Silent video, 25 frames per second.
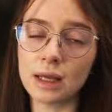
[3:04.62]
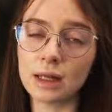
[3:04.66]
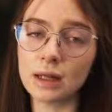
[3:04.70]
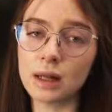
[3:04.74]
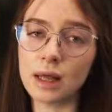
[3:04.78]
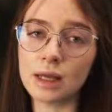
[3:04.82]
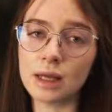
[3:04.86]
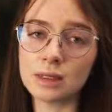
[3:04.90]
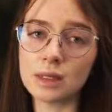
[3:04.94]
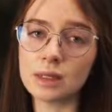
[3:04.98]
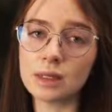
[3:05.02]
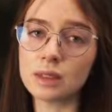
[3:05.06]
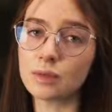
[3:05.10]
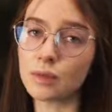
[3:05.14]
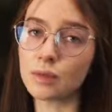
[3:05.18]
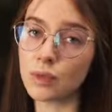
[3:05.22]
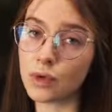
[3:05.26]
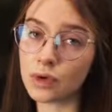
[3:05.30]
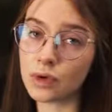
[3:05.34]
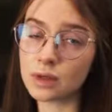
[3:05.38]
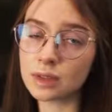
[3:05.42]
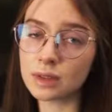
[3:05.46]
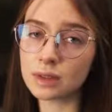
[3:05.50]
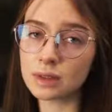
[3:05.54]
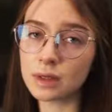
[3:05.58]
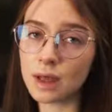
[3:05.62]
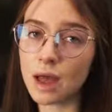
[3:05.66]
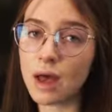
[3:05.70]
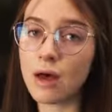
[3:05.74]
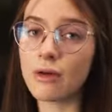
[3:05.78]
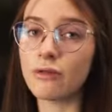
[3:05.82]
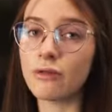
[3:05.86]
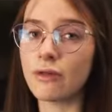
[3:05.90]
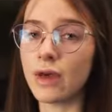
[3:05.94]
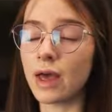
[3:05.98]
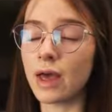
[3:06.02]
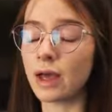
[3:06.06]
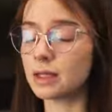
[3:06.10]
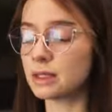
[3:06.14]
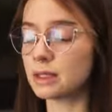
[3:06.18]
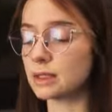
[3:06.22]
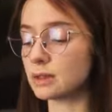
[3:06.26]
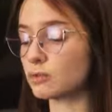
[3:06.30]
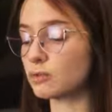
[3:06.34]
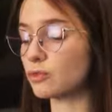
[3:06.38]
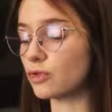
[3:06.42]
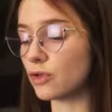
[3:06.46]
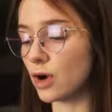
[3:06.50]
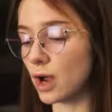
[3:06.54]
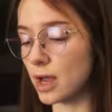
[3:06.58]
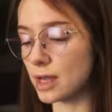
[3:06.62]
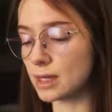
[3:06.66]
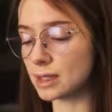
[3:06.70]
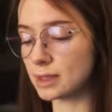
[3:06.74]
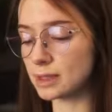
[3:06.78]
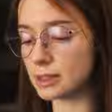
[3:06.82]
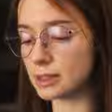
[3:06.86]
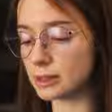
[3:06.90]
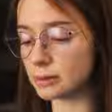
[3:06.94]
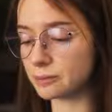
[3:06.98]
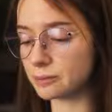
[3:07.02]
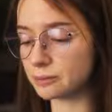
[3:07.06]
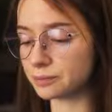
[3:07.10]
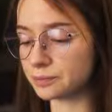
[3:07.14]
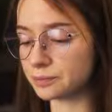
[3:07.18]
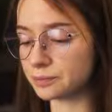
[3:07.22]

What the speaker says: analysis both affect price.